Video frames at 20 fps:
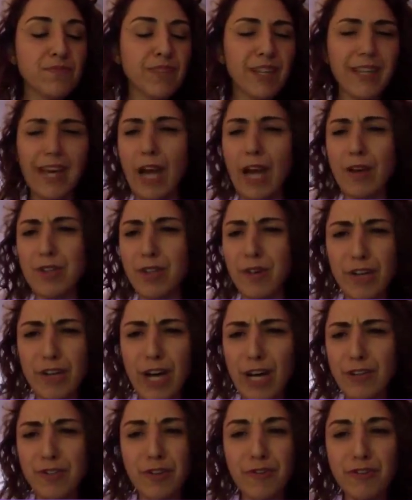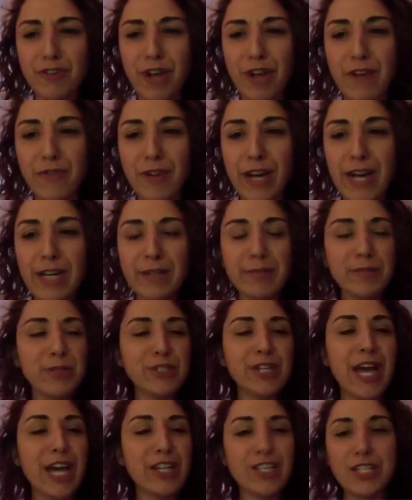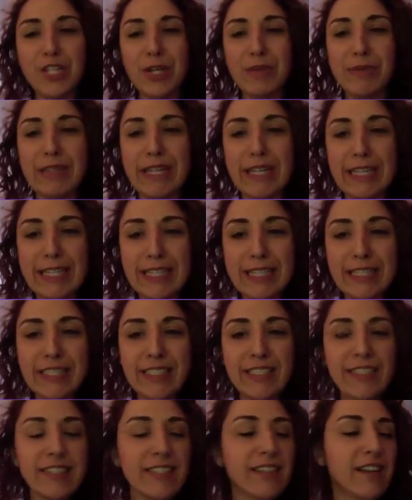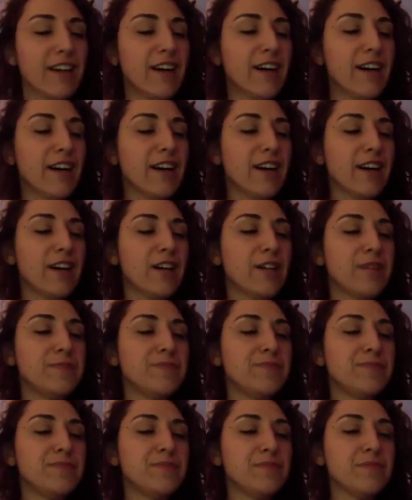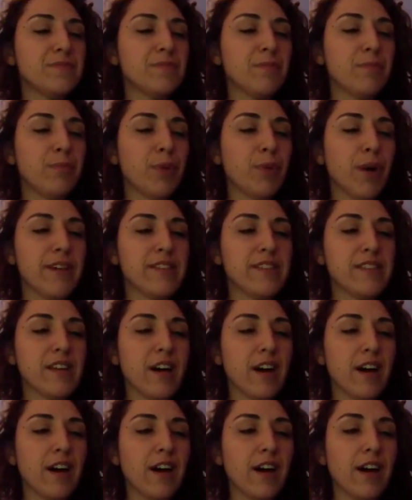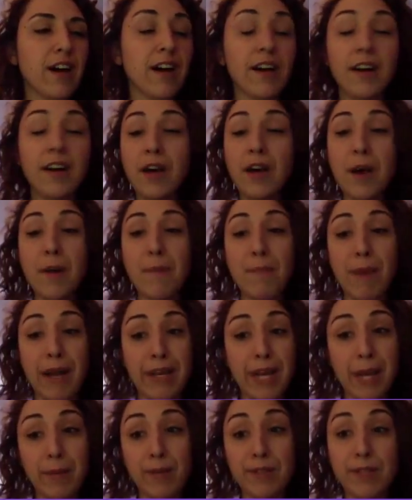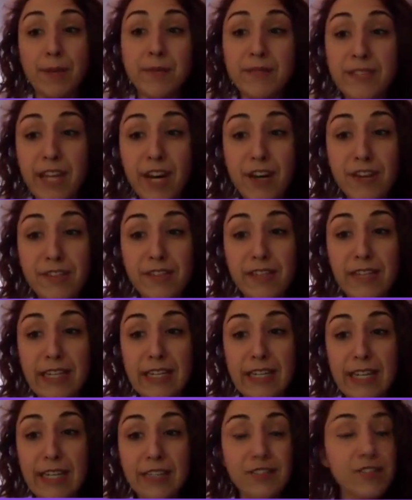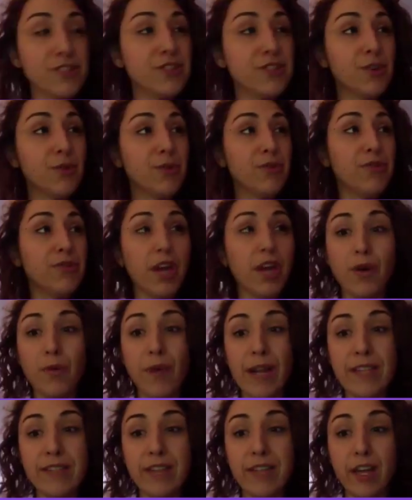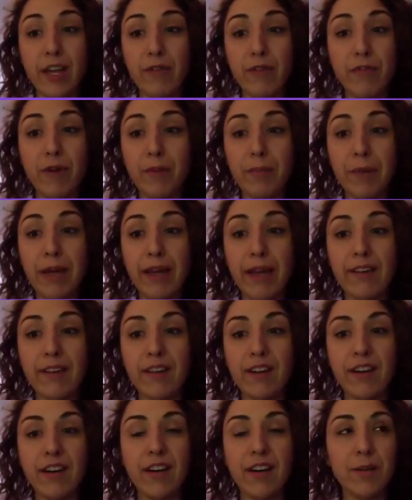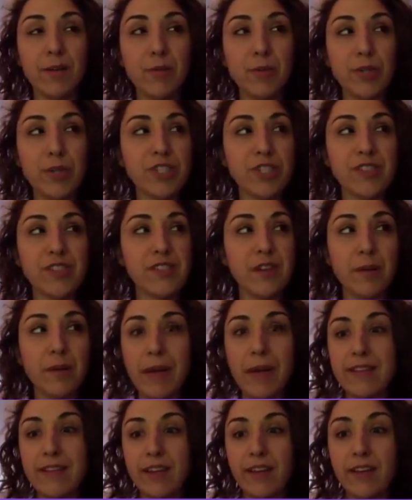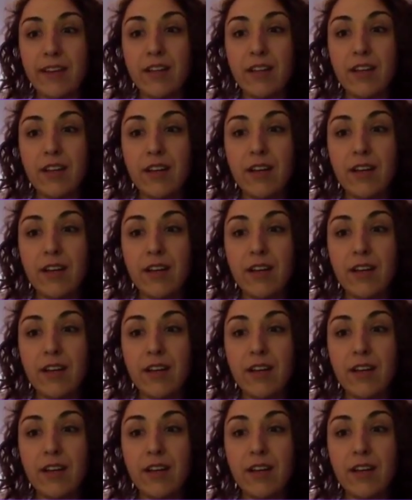Like I also have a driveway, which I actually don't need. But my neighbors upstairs needed it, so they're renting it from me, which is amazing.